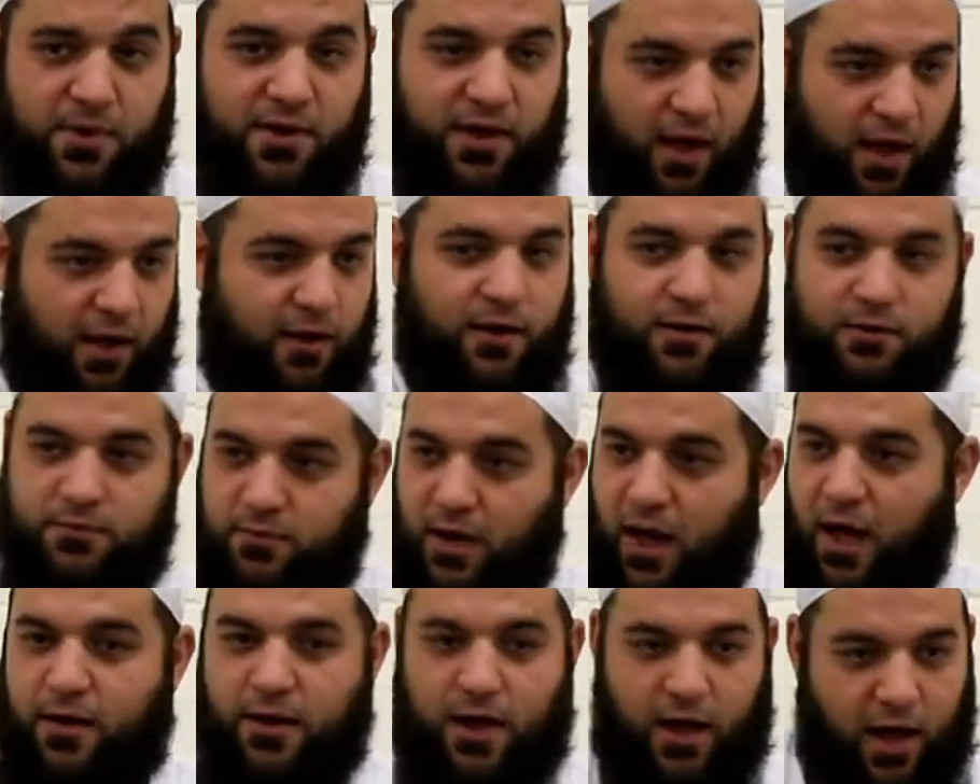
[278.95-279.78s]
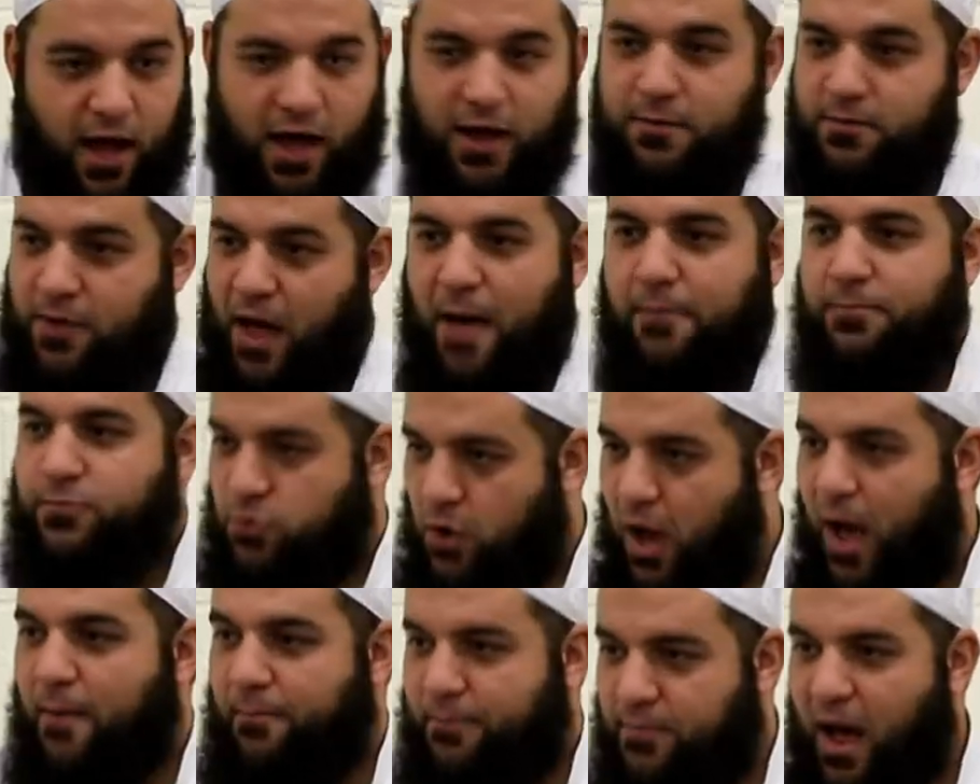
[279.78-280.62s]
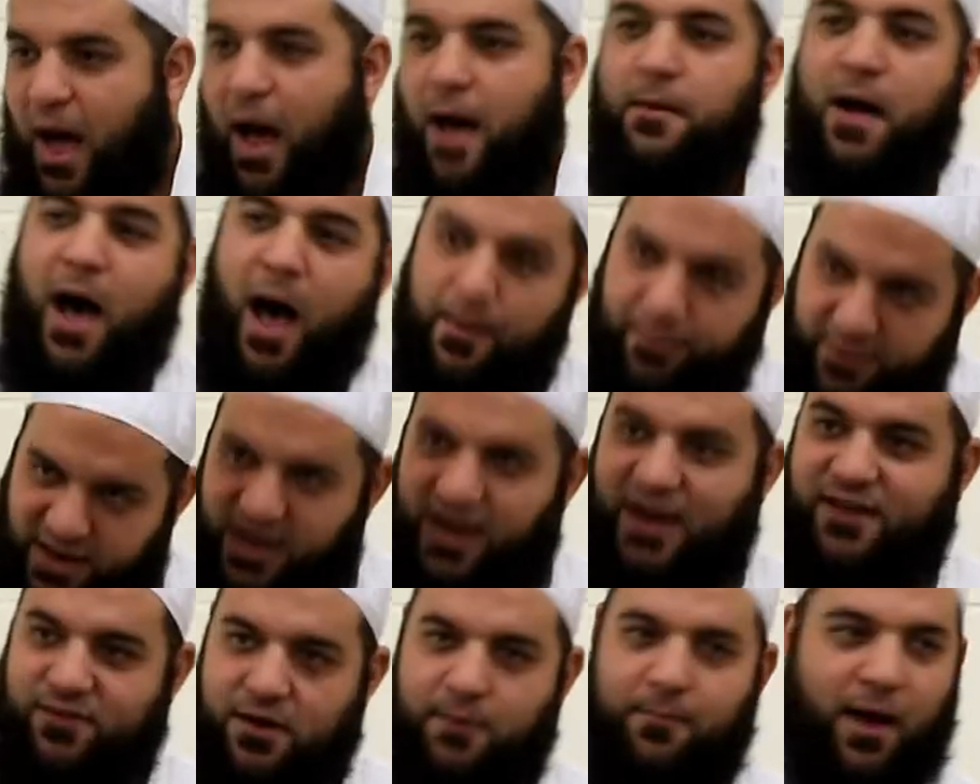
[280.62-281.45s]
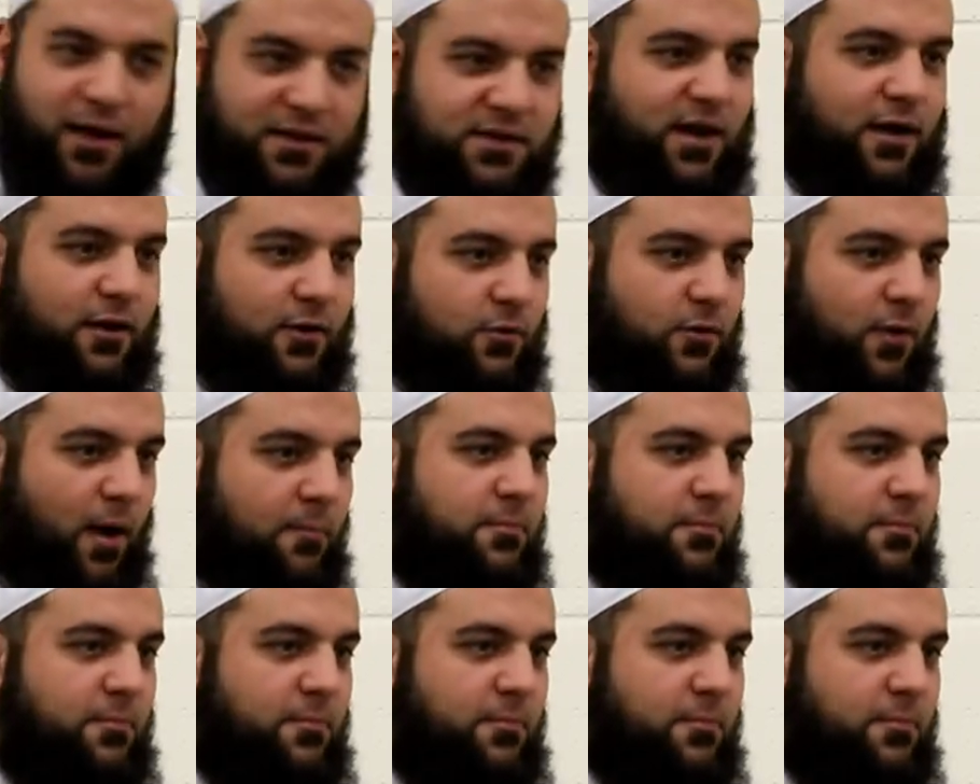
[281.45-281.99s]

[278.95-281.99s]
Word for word: i uh, uh,